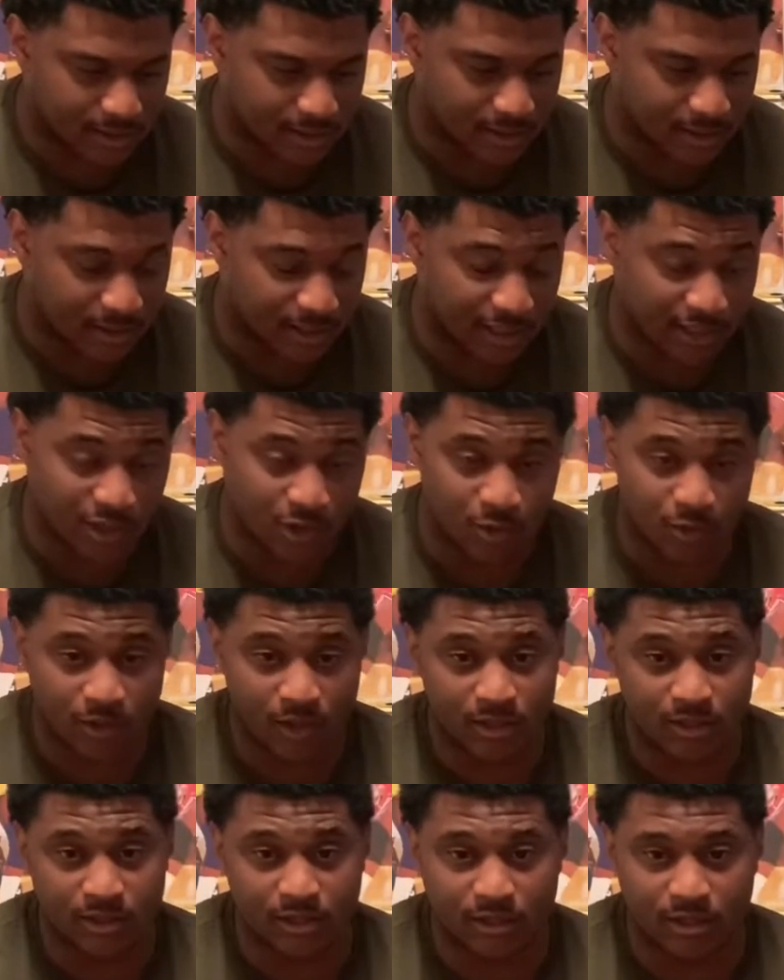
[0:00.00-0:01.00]
And he
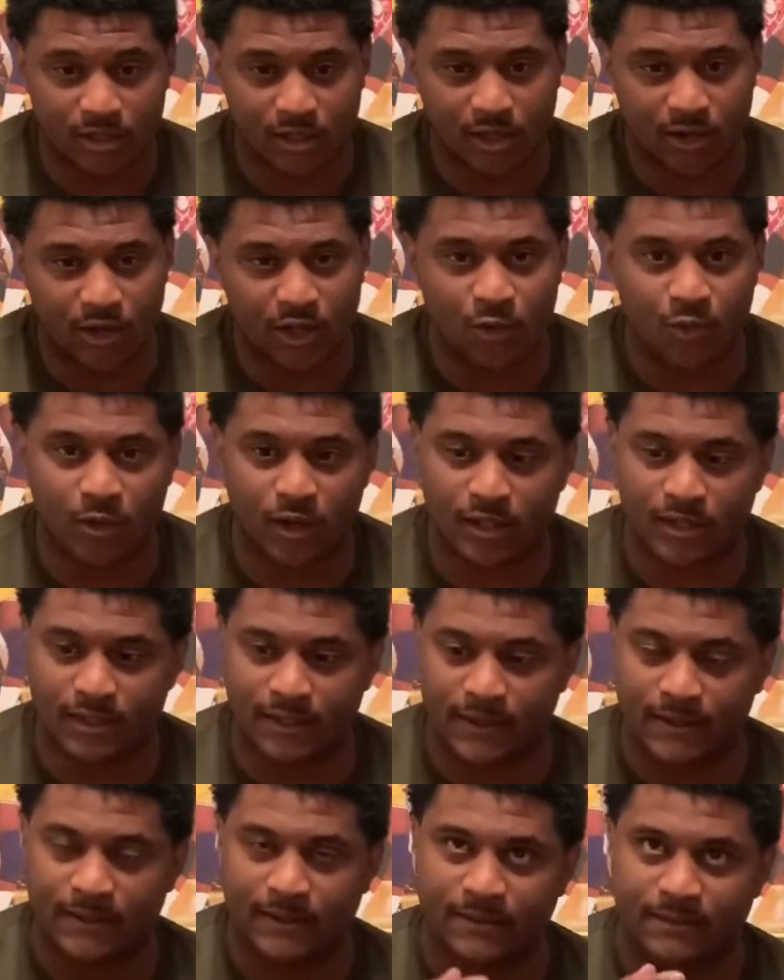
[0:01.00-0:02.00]
won the
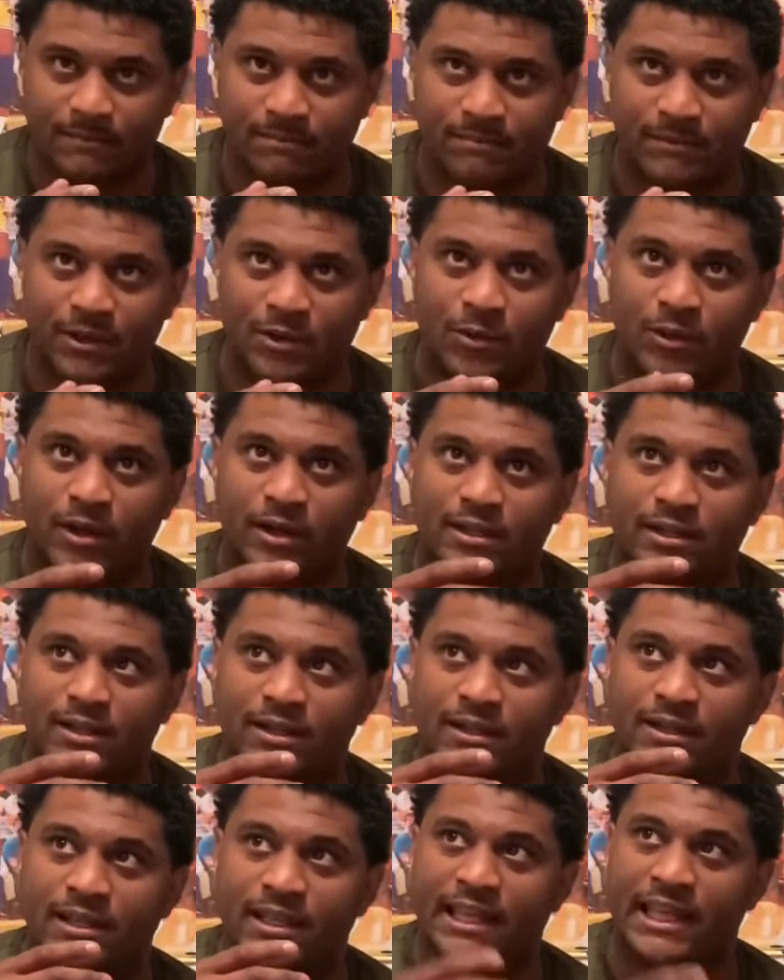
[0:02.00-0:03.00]

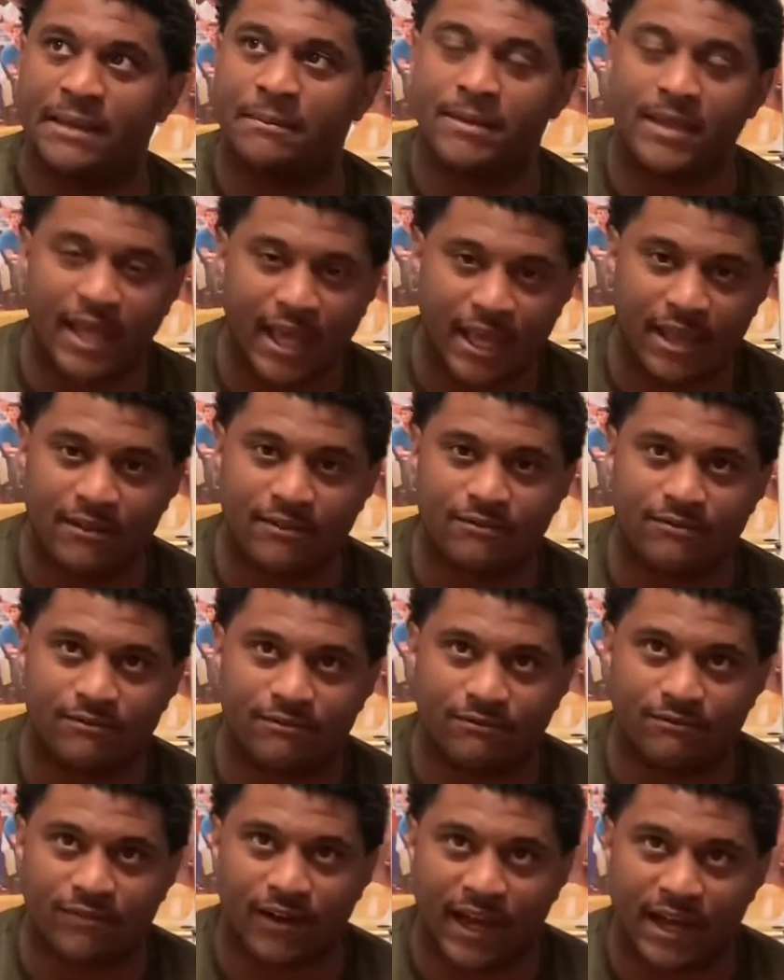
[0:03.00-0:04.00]
NBA
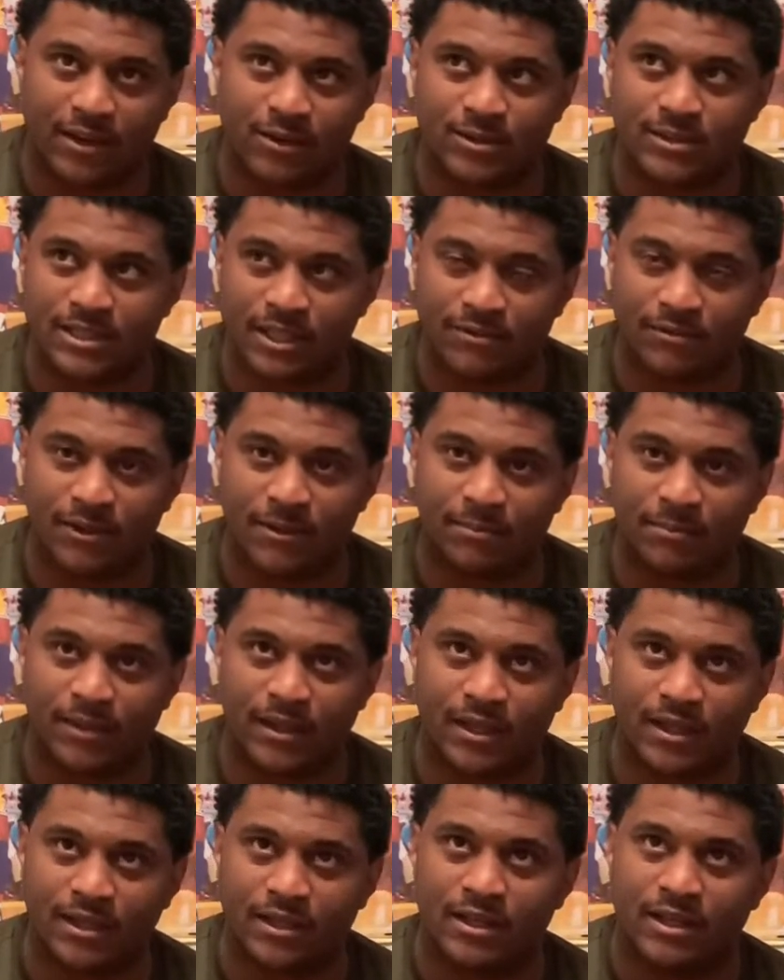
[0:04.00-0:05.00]
Finals
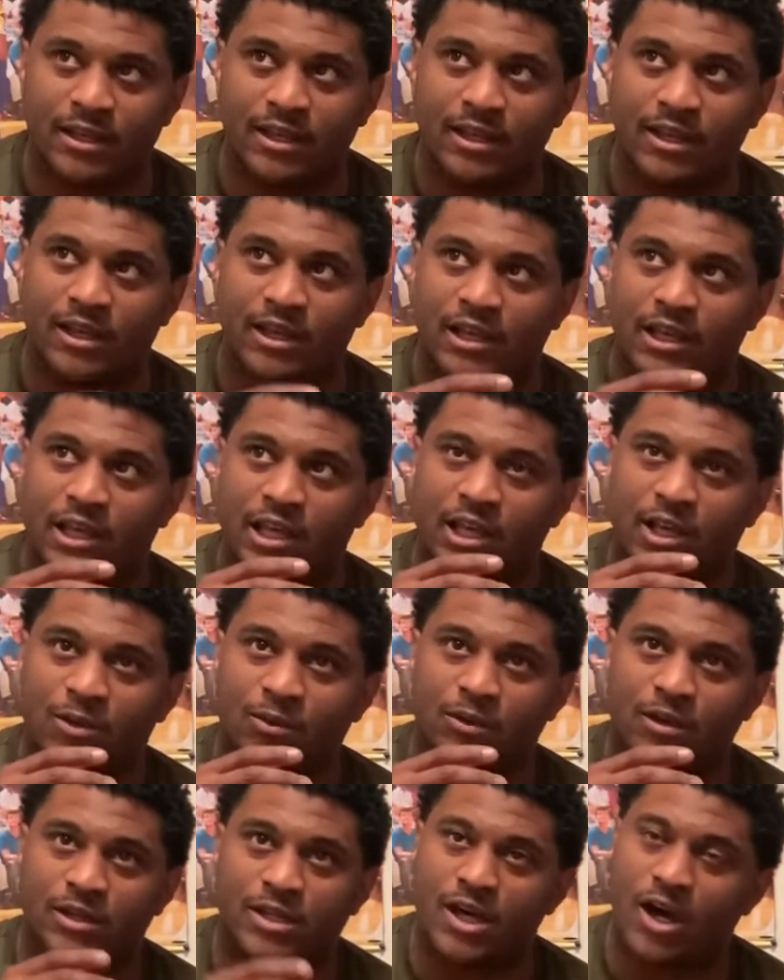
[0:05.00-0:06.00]
MVP. He
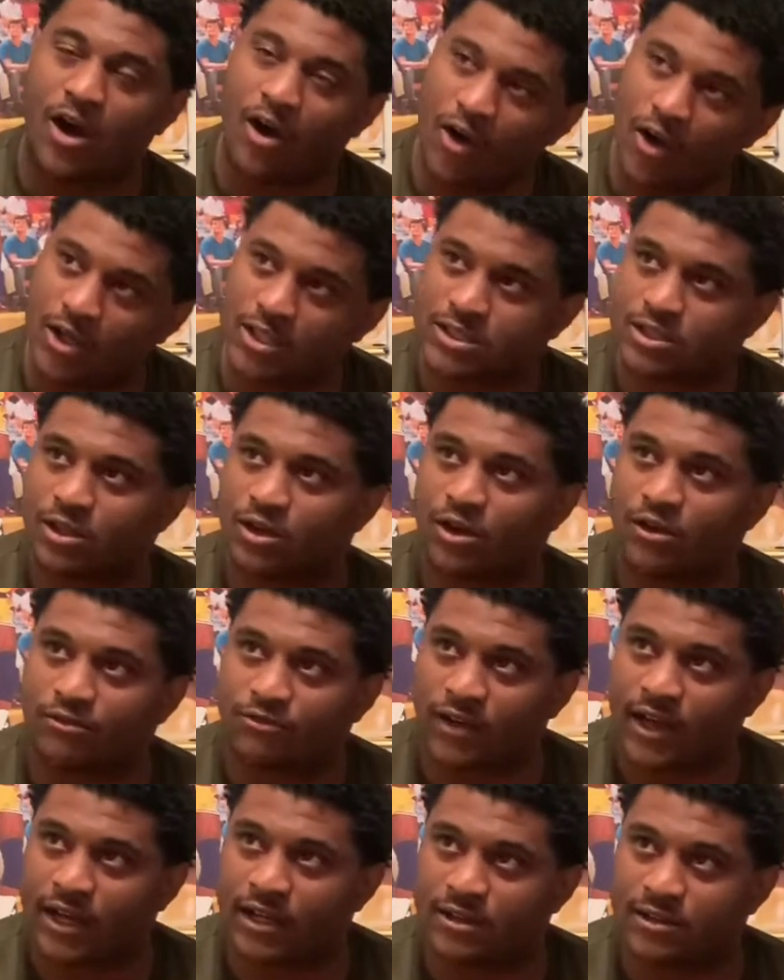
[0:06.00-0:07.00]
won the All-Star
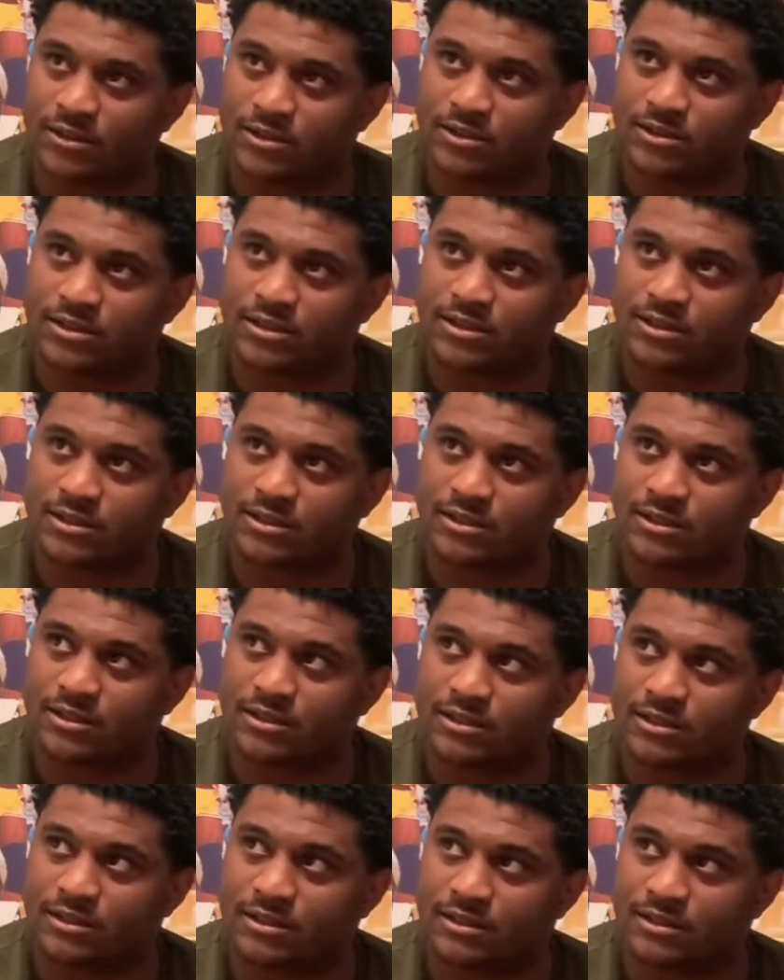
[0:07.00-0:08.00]
Finals.
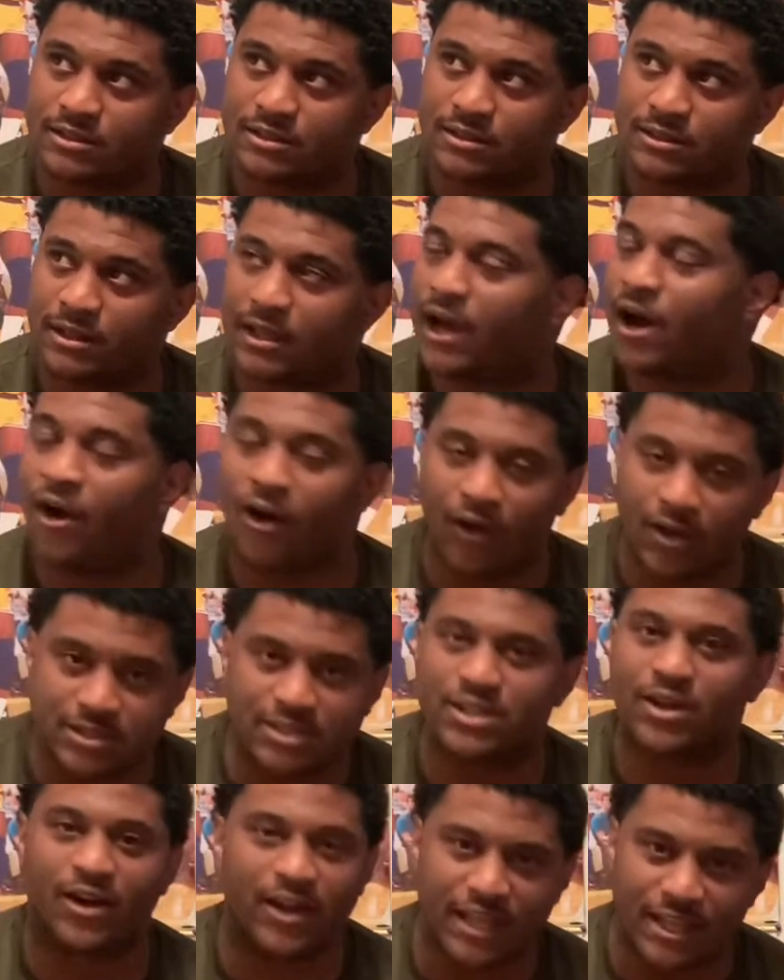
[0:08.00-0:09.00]

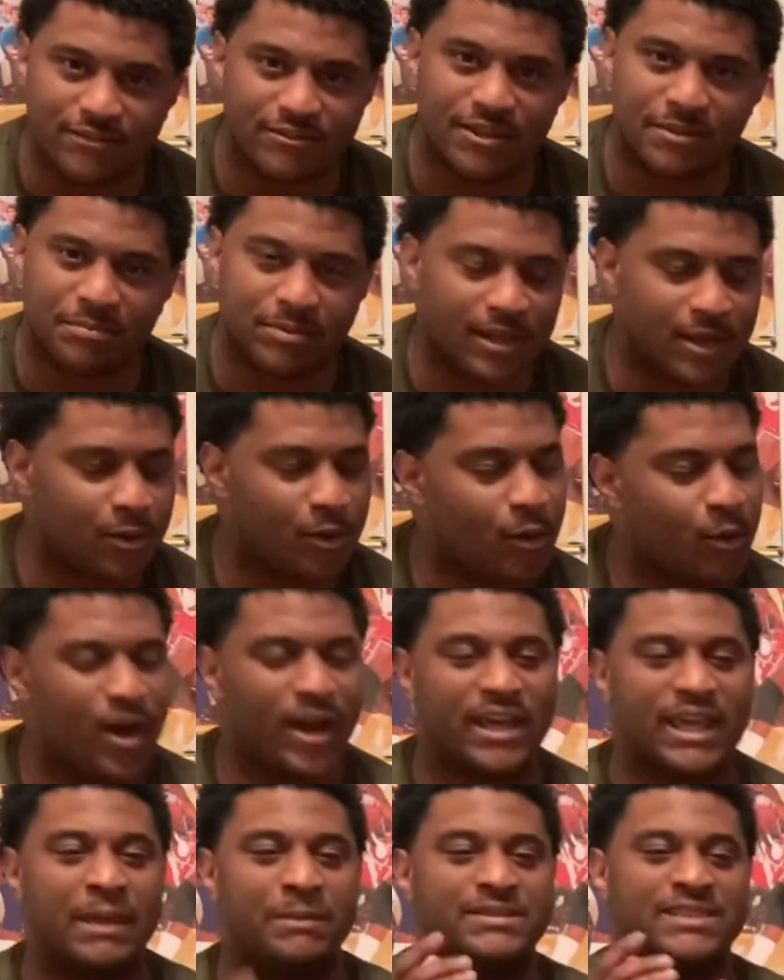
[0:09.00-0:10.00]
All-Star MVP. Well, I
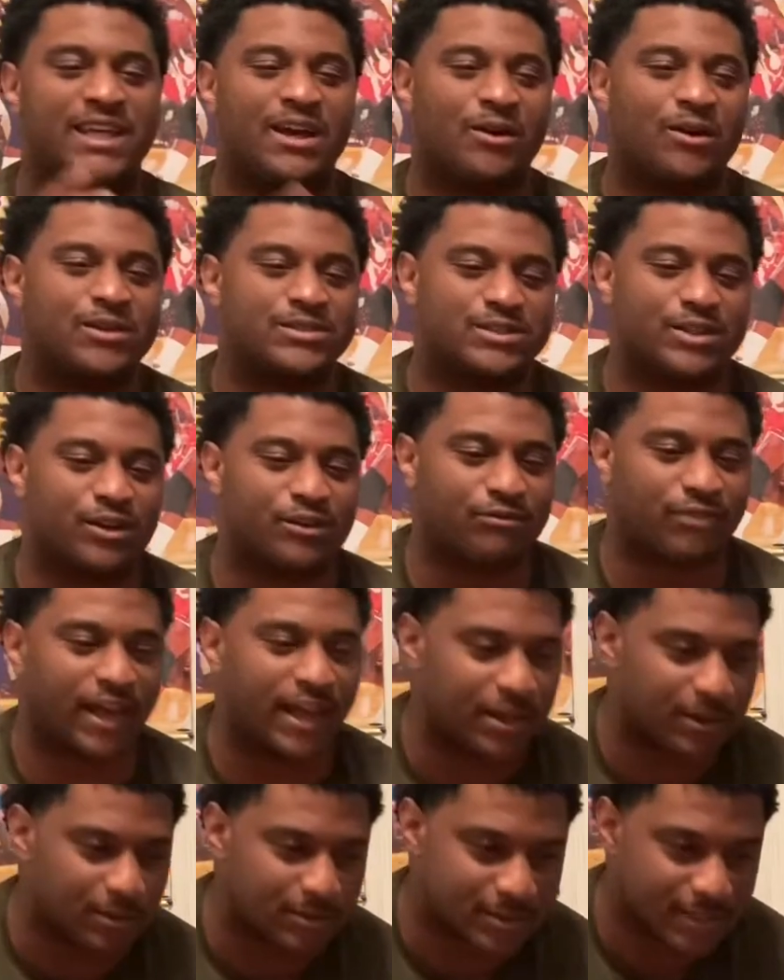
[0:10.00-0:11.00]
keep saying All-Star
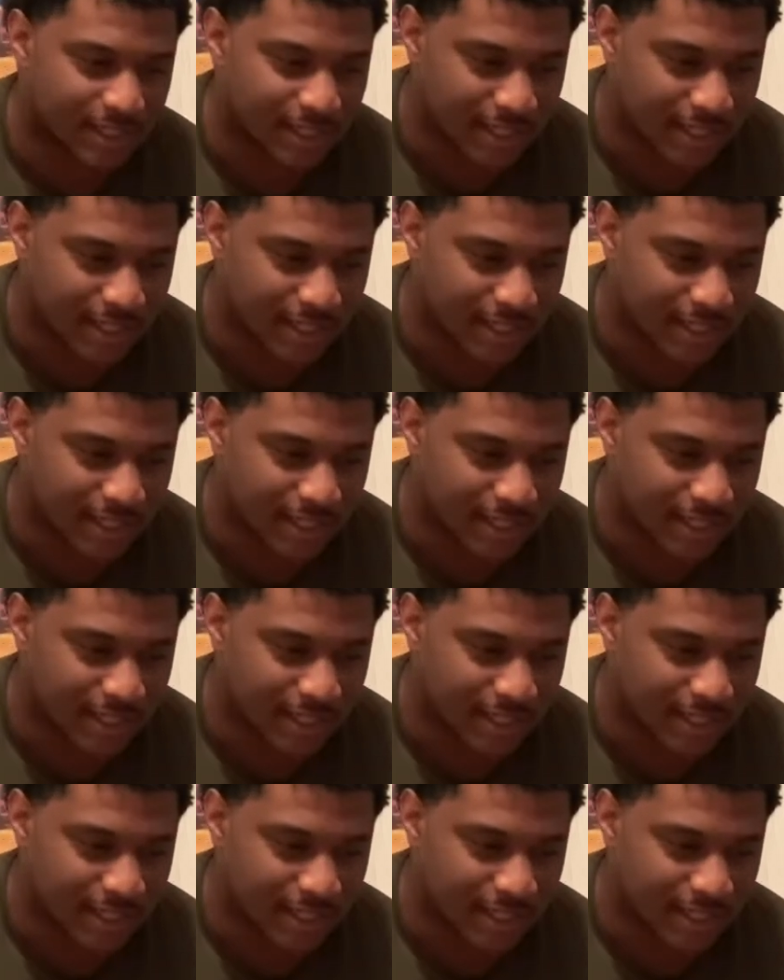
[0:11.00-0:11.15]
Finals.